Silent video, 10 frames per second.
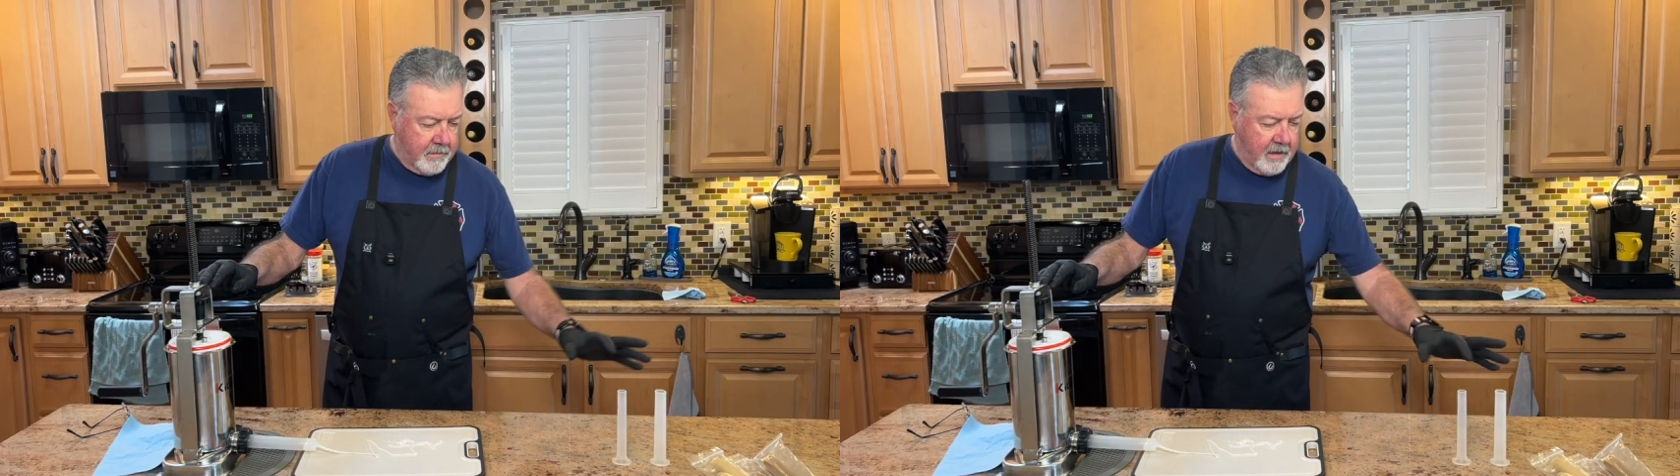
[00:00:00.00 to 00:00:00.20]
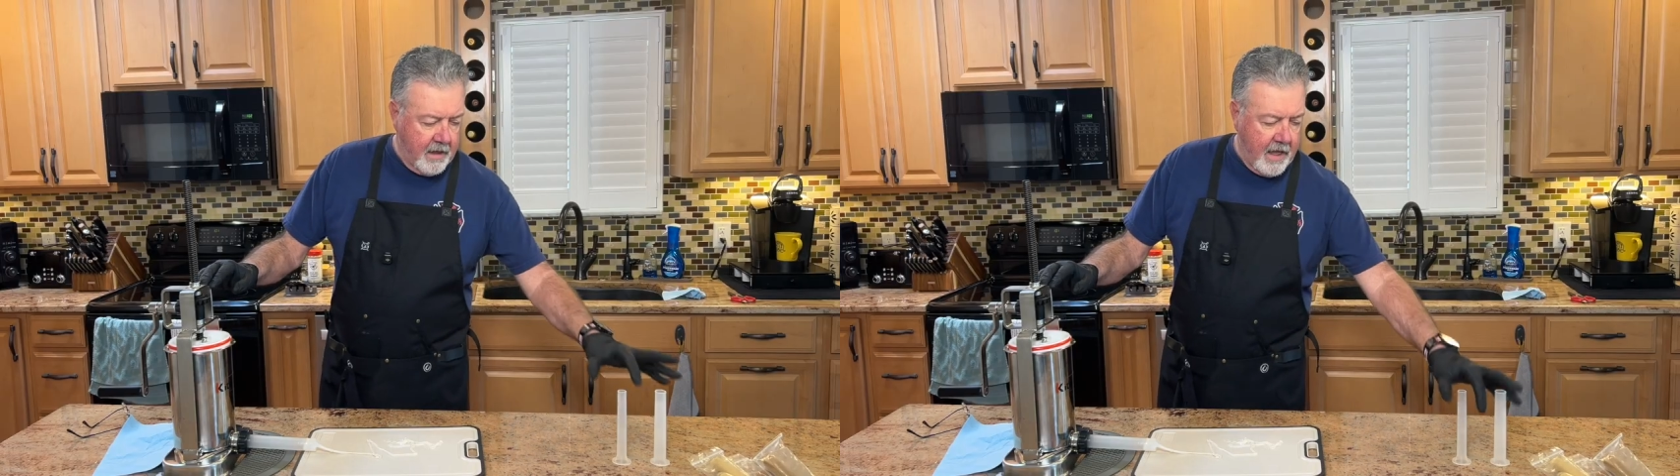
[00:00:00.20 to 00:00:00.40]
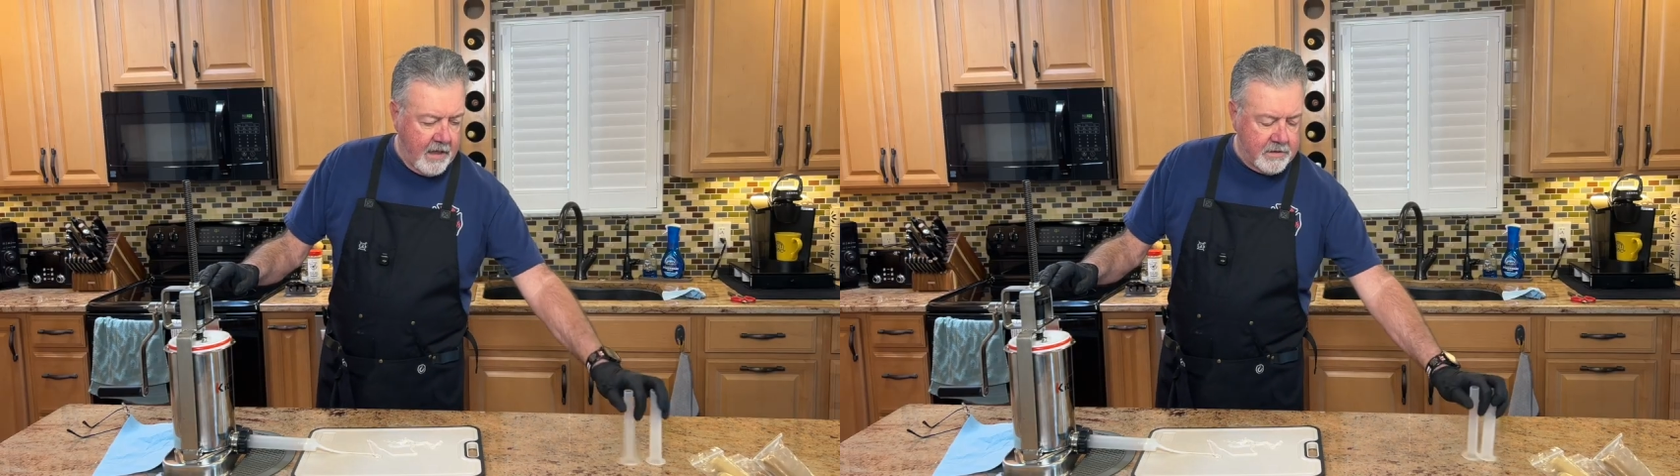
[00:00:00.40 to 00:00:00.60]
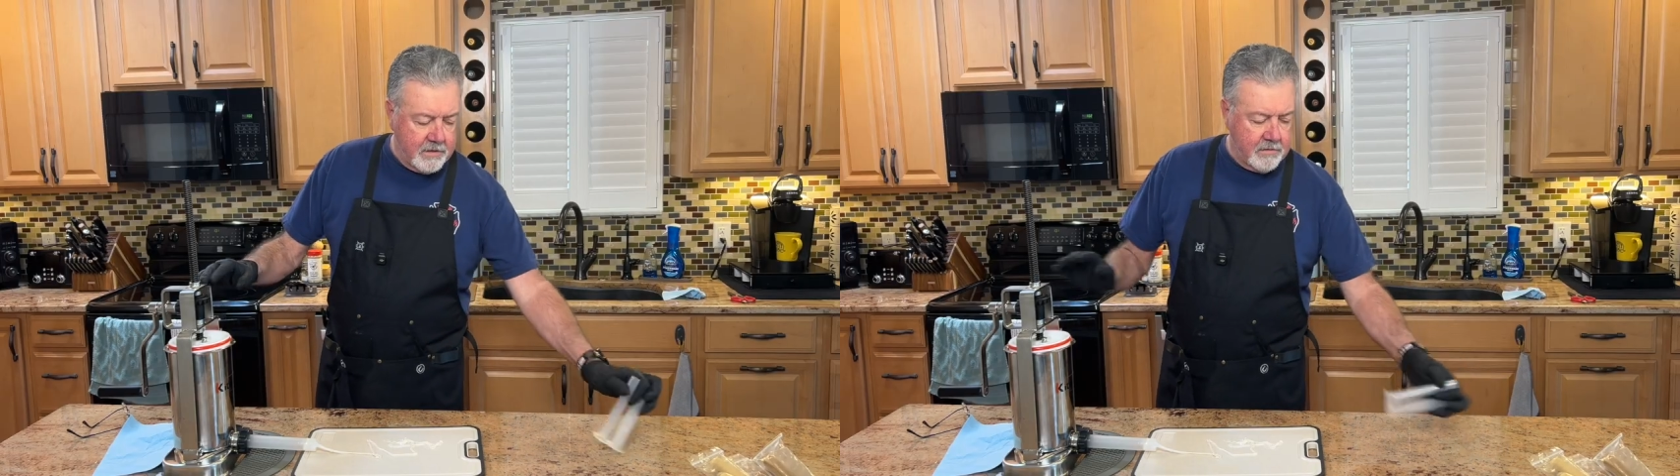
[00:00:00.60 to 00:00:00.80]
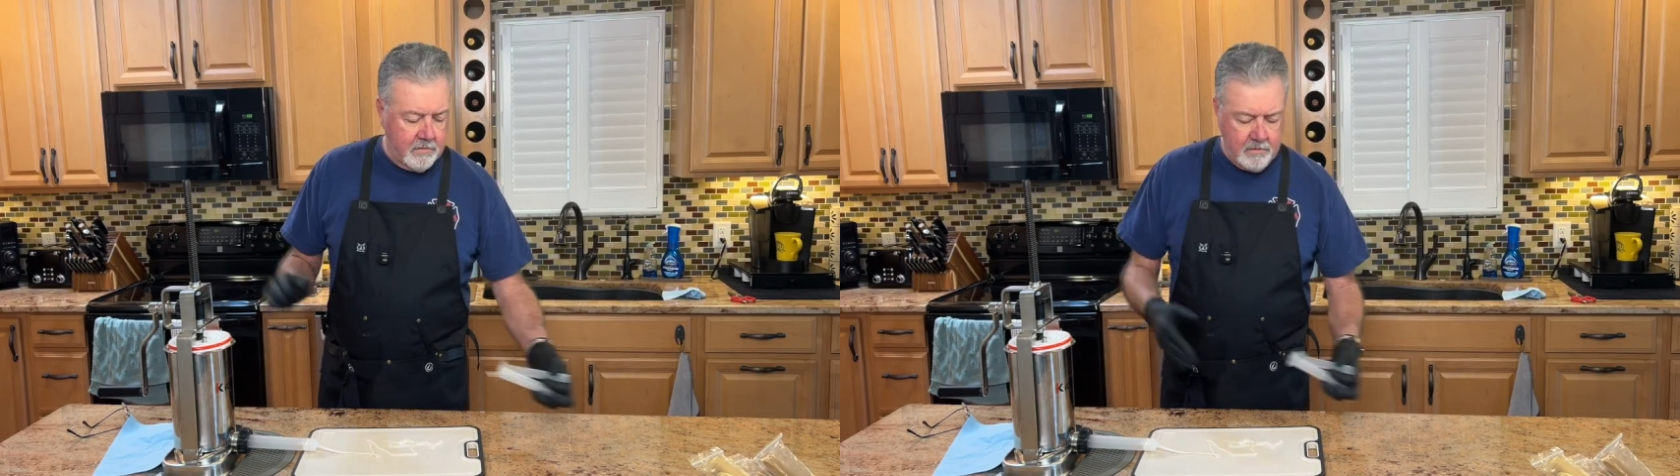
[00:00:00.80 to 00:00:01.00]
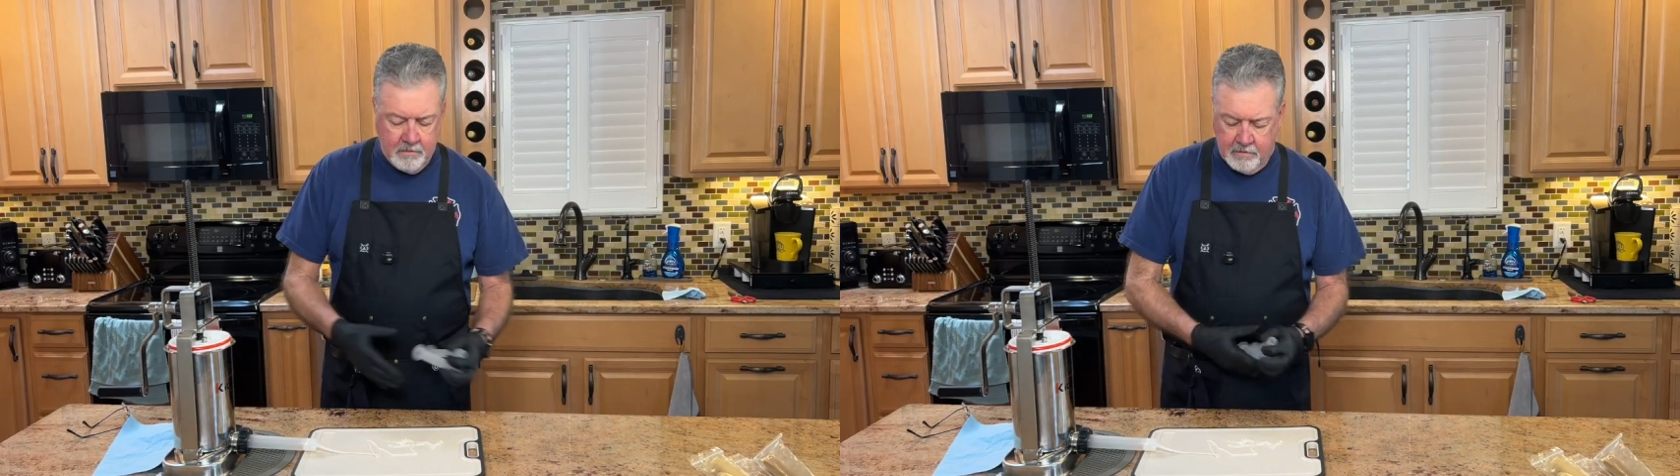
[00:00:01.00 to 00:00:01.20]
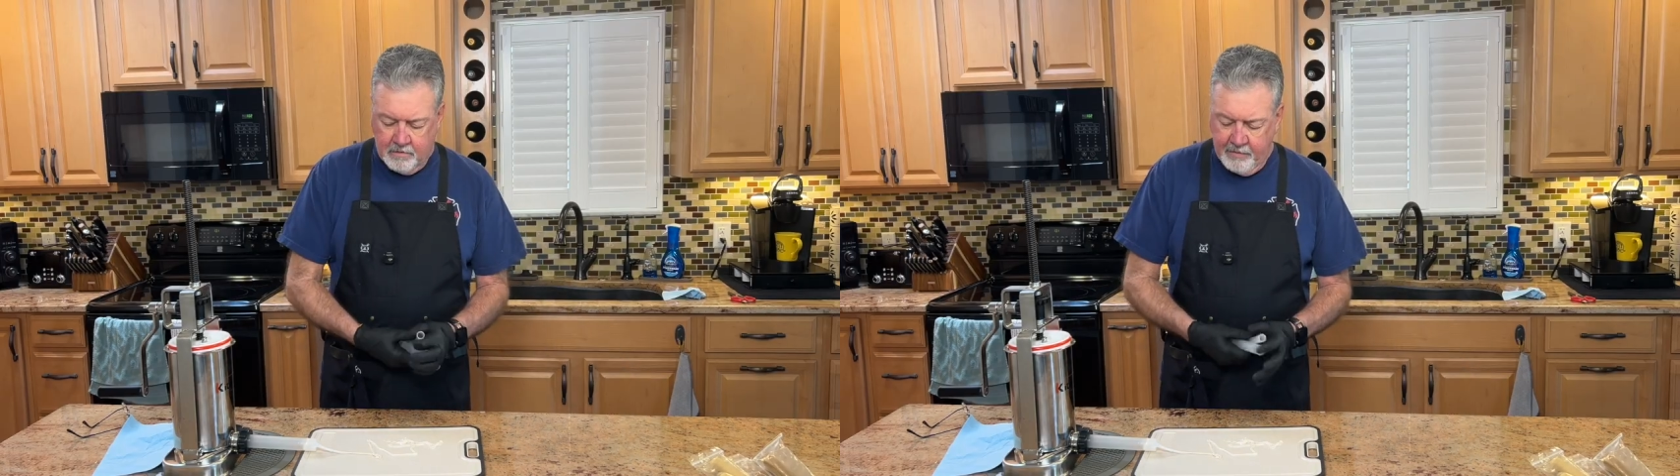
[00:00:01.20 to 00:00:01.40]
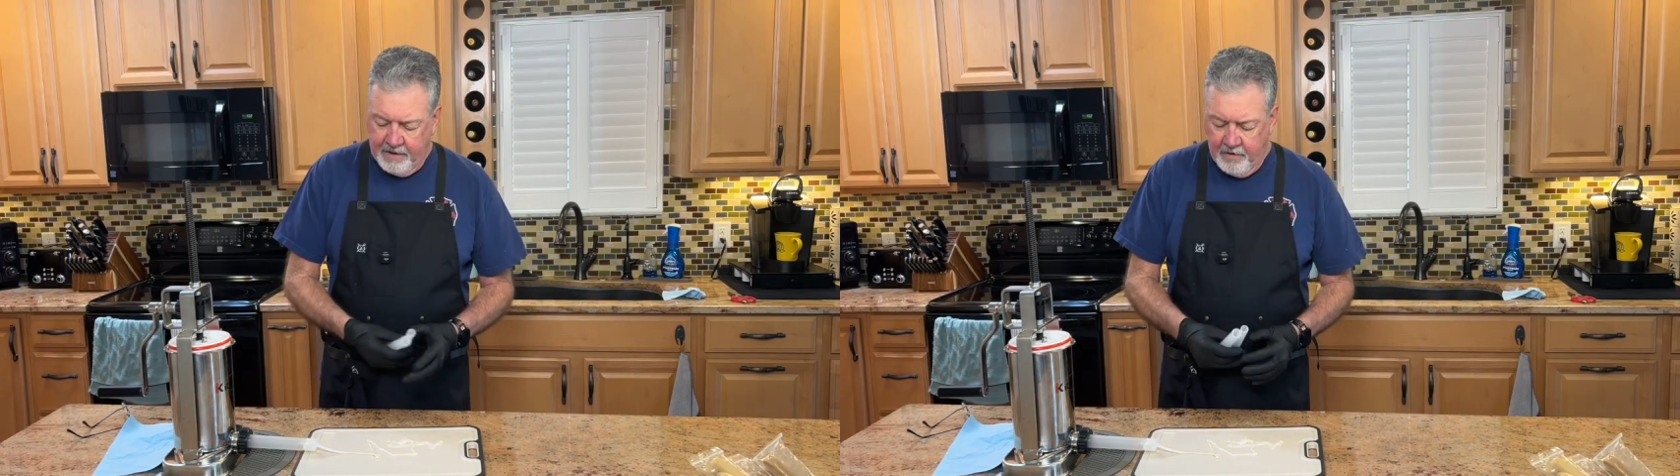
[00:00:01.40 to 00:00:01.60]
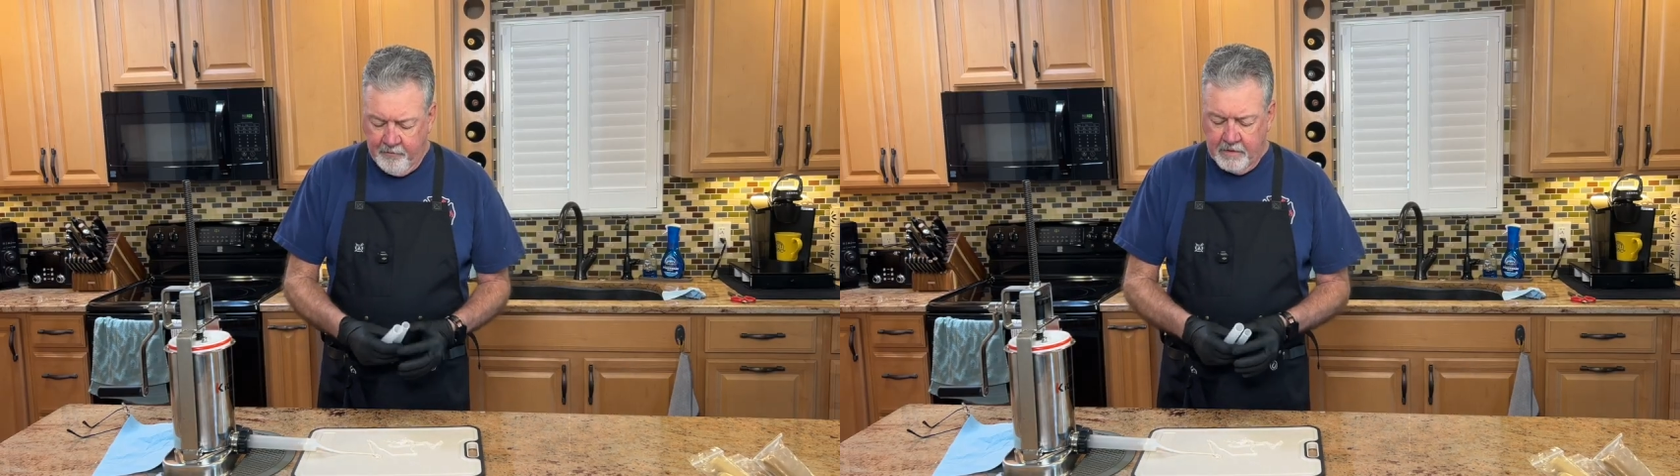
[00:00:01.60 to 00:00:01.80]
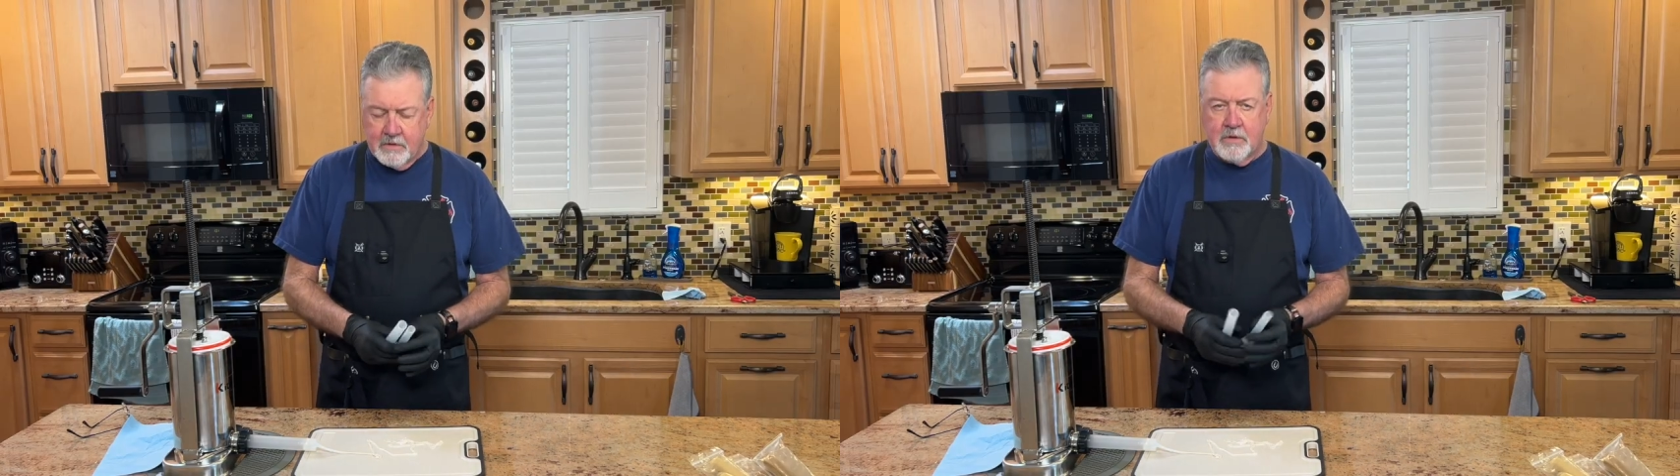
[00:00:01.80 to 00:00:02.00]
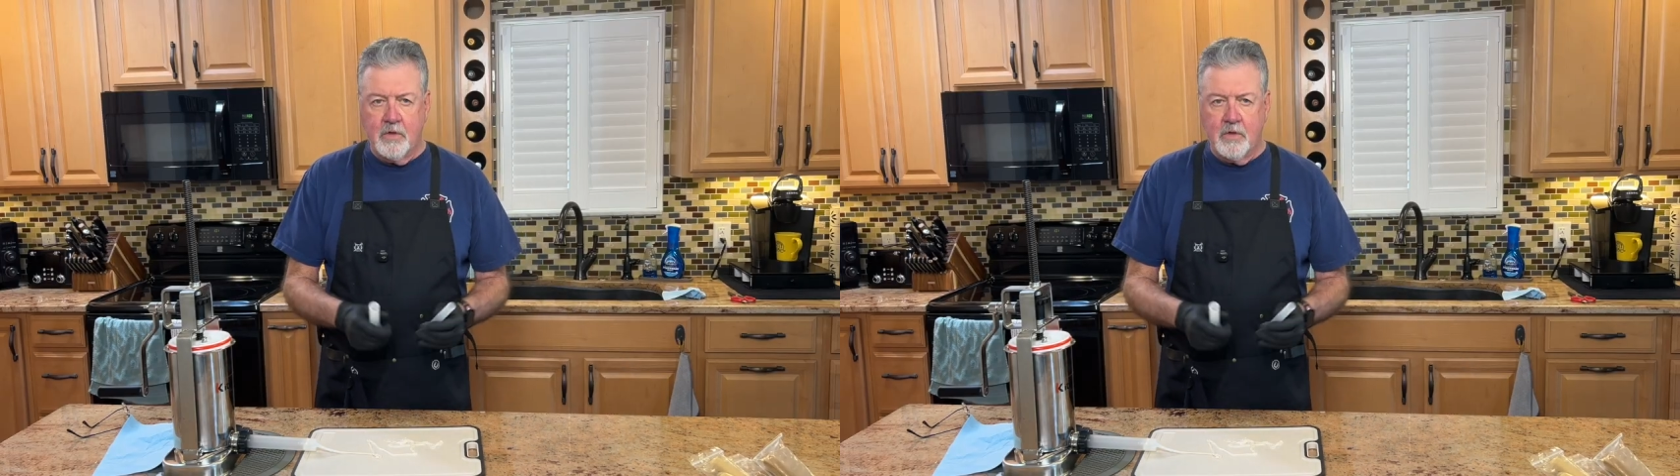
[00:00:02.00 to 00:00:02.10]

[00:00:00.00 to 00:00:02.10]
It has 3 different